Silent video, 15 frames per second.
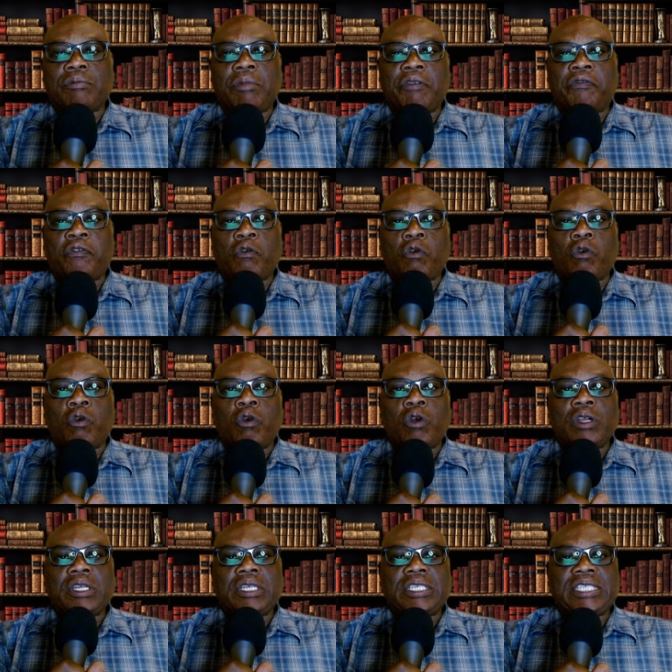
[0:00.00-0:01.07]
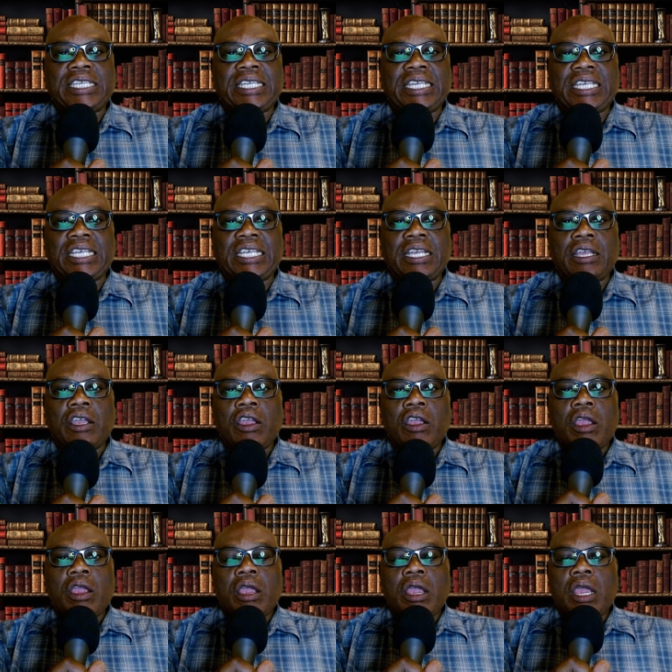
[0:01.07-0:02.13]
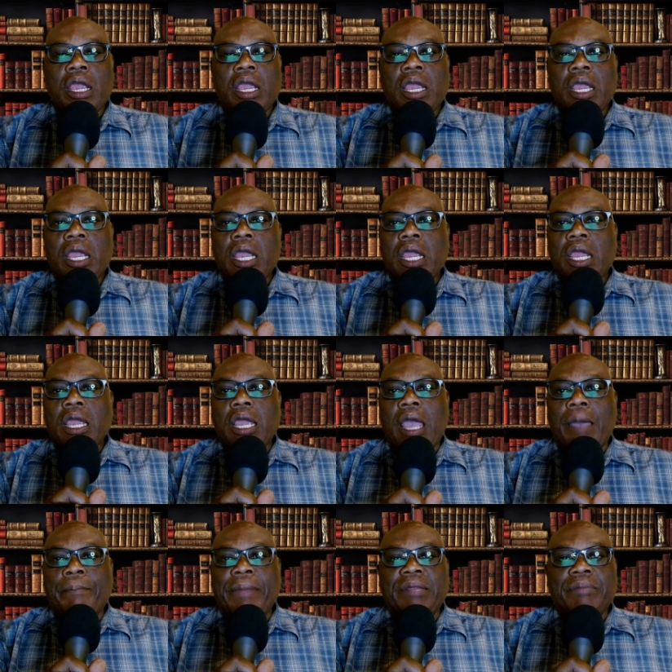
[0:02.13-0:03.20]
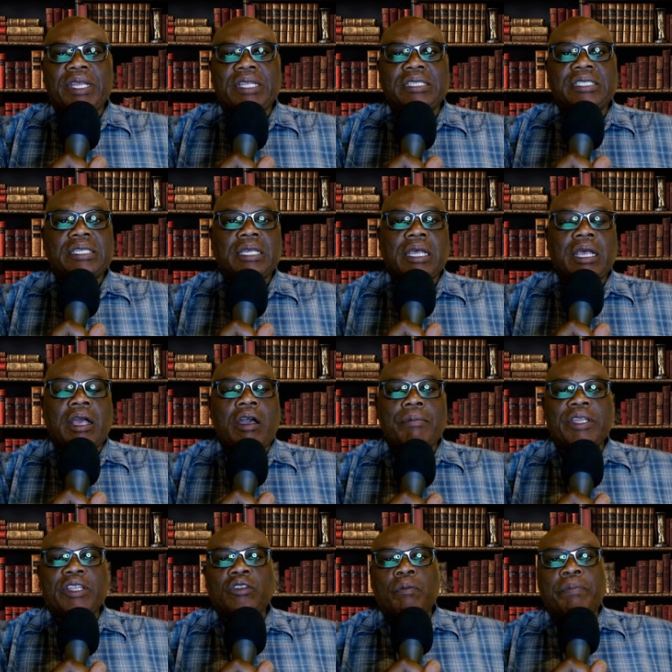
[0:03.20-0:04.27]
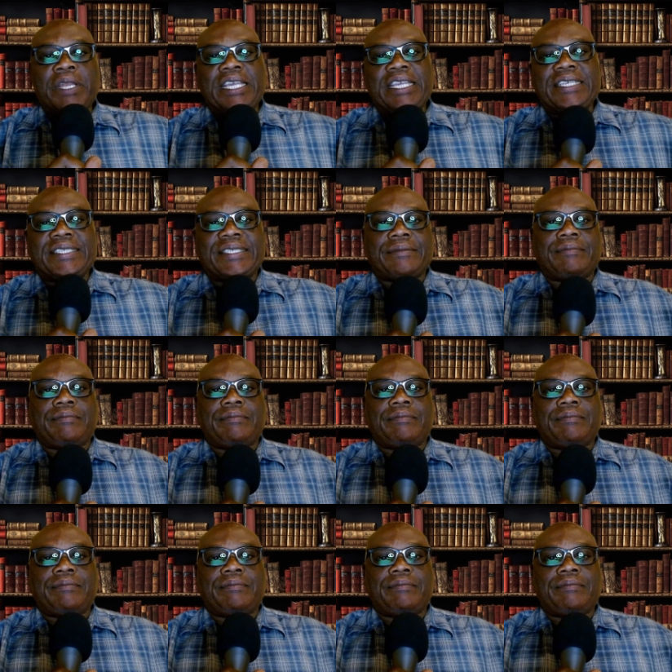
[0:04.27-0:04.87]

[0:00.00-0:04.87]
before the amendments come into place.